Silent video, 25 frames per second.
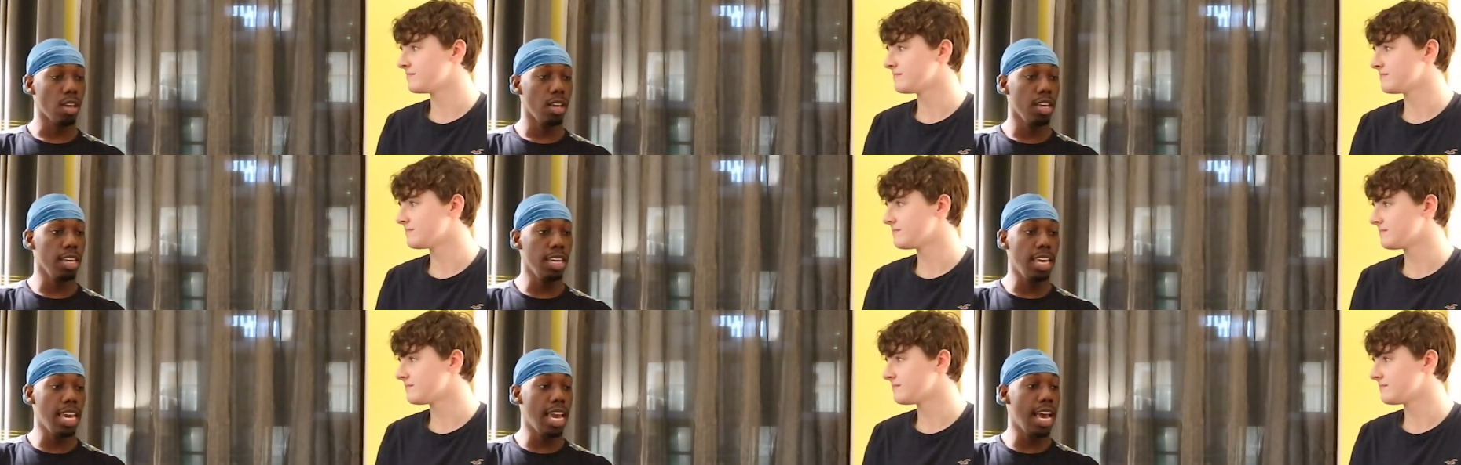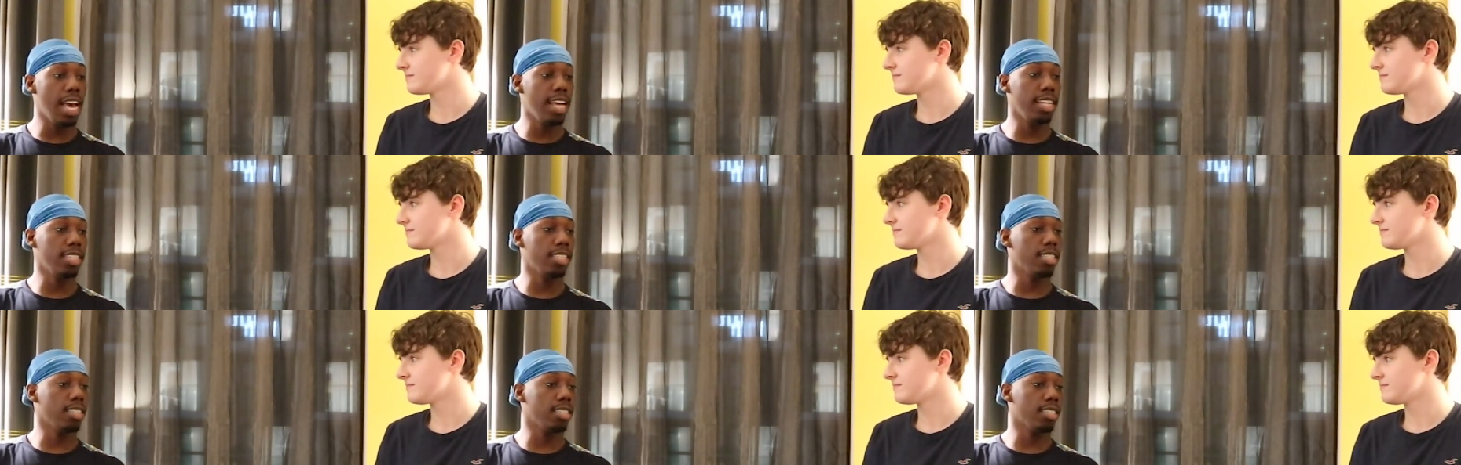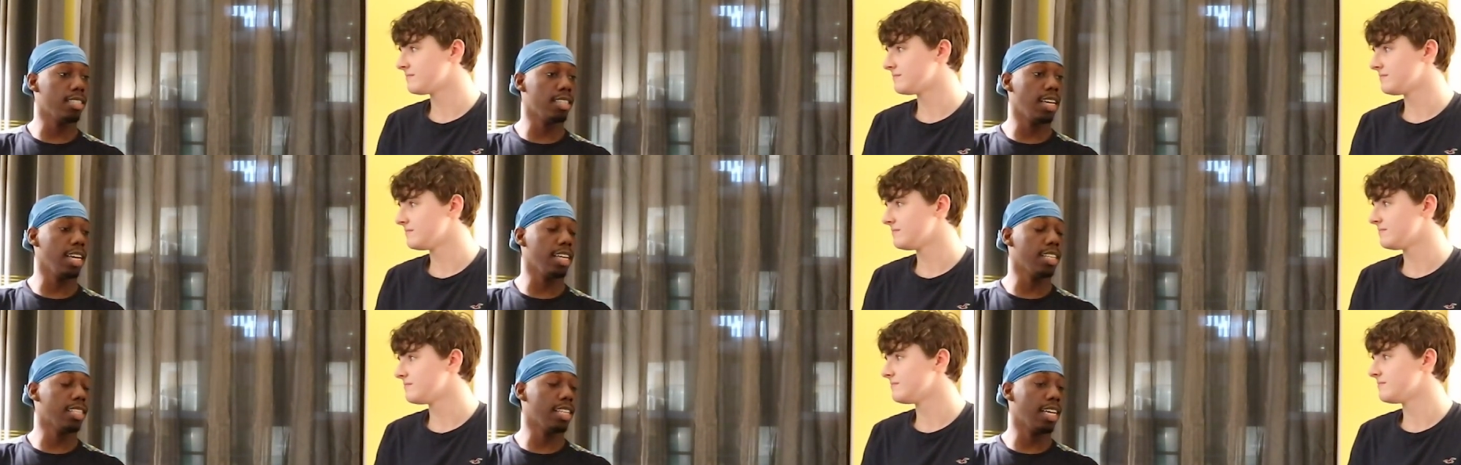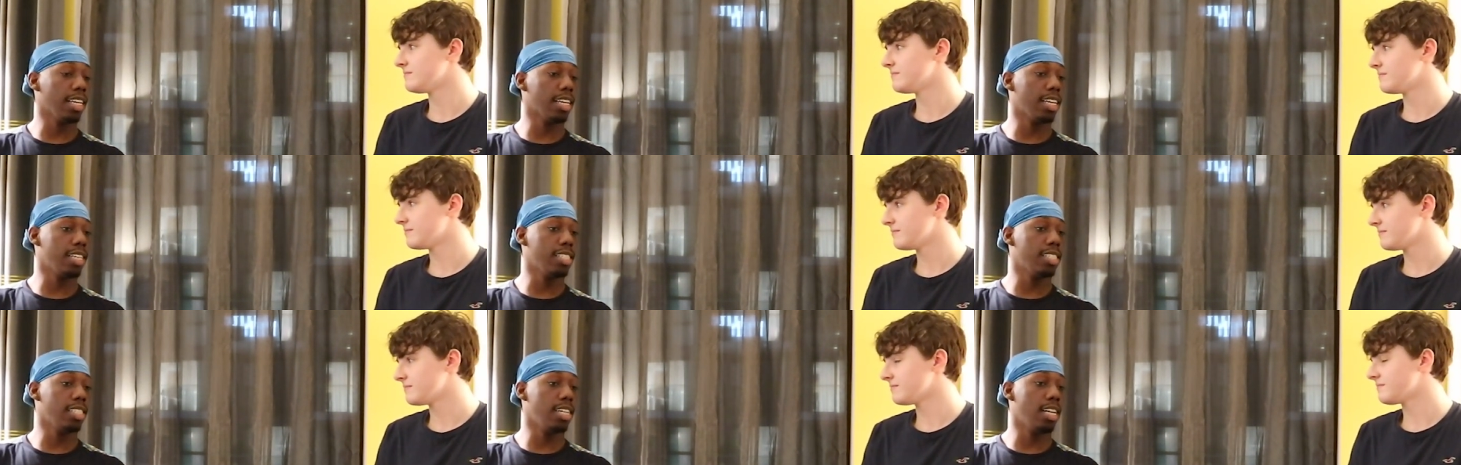Speaker 1: yeah, it's just like
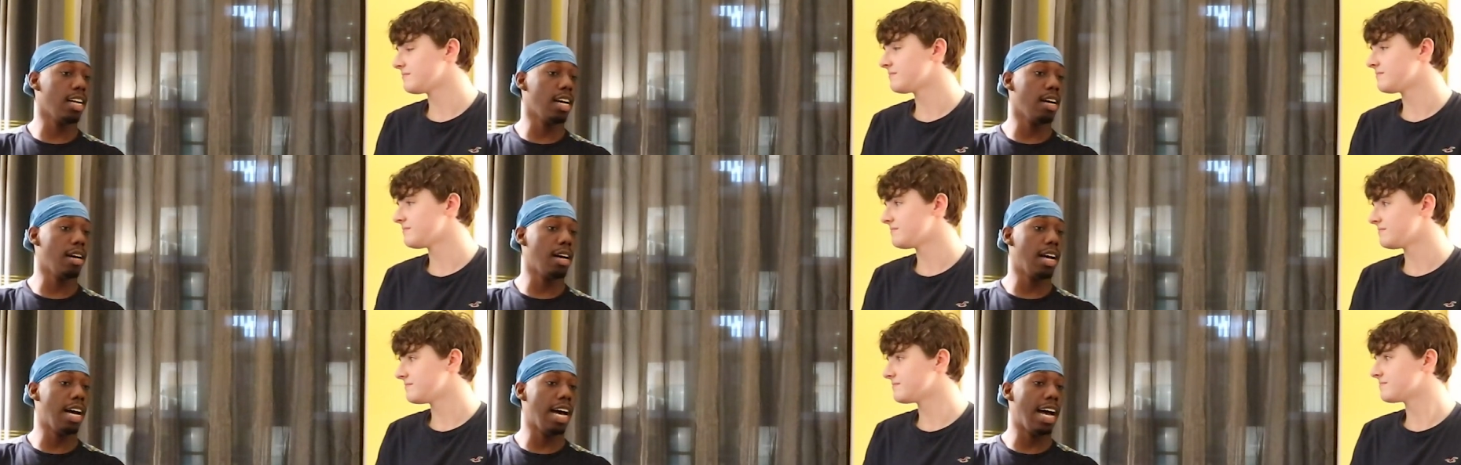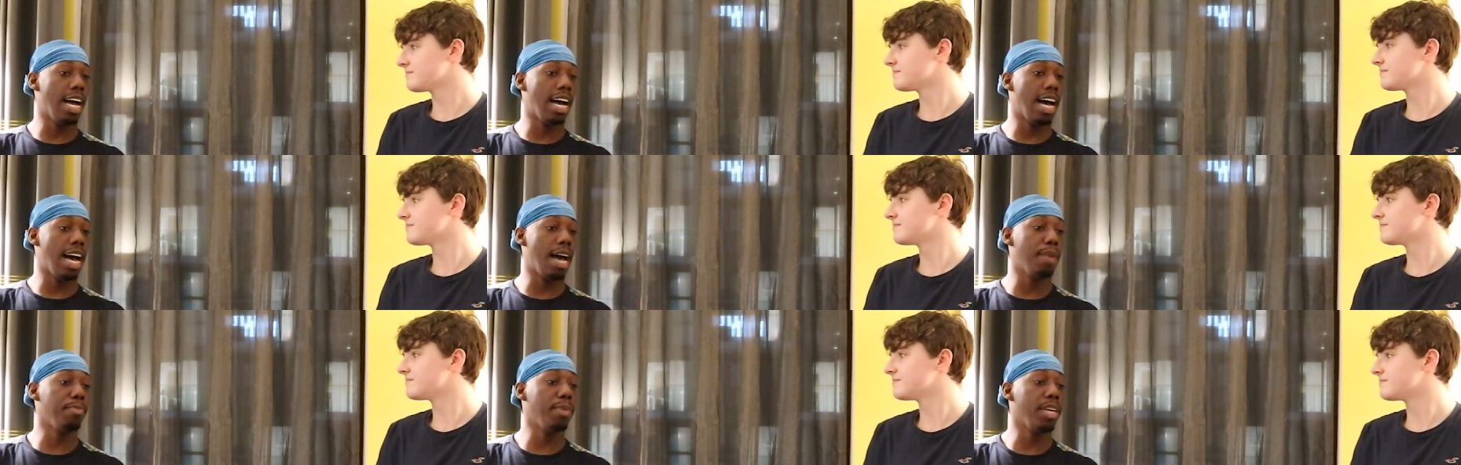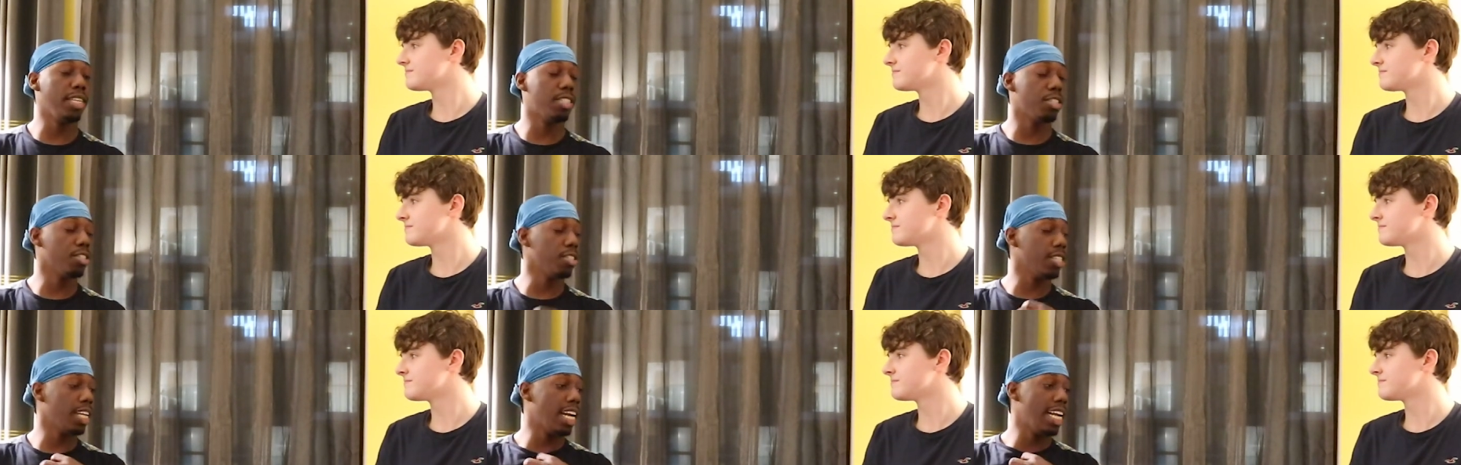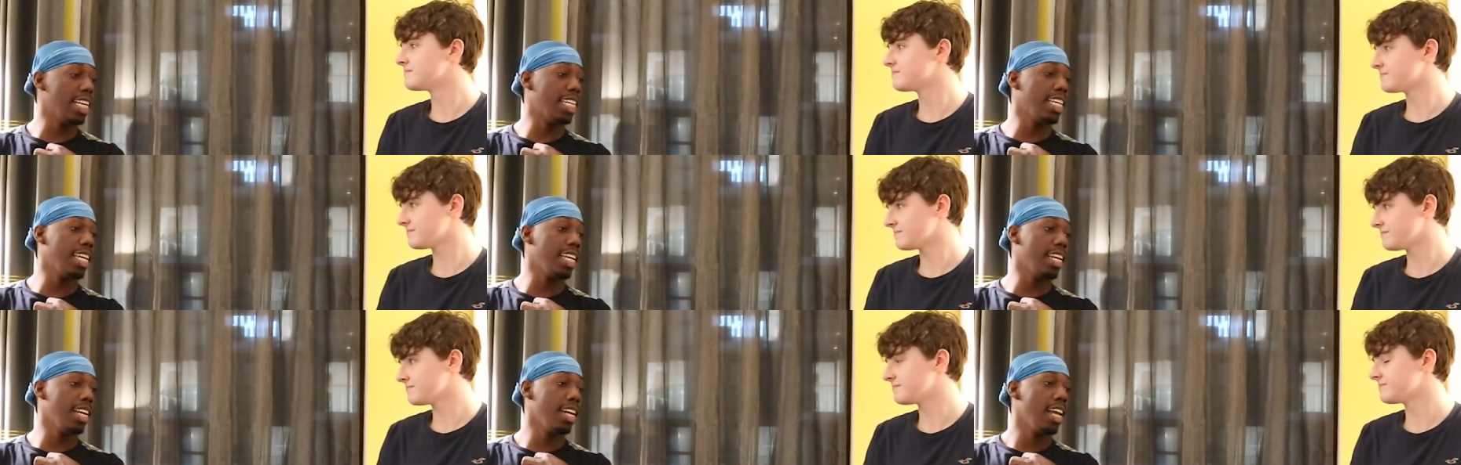like I said, I, I made sure that I
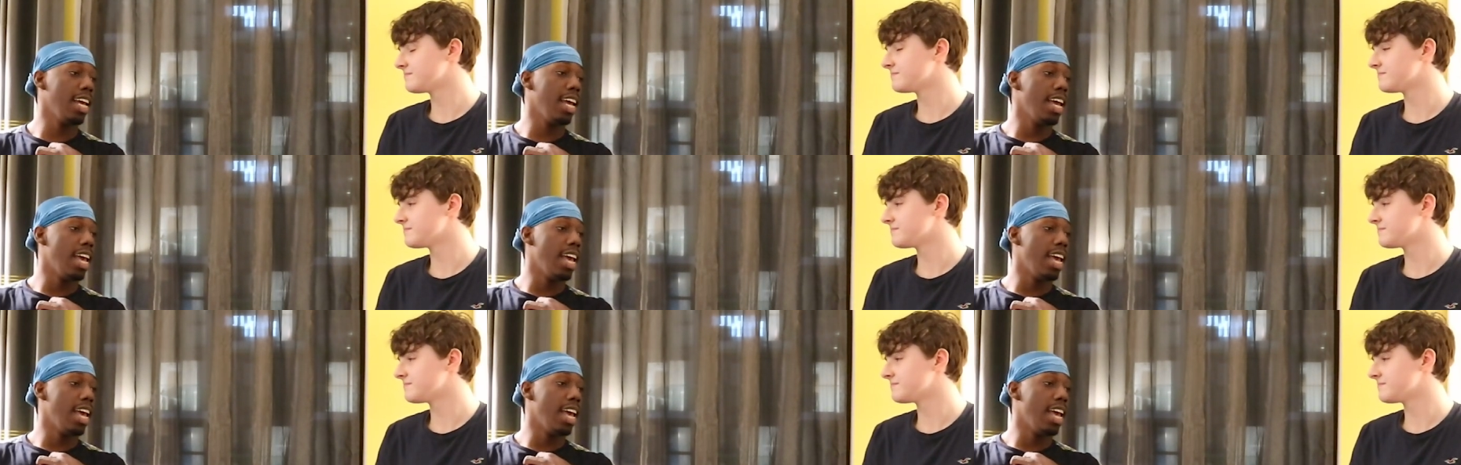did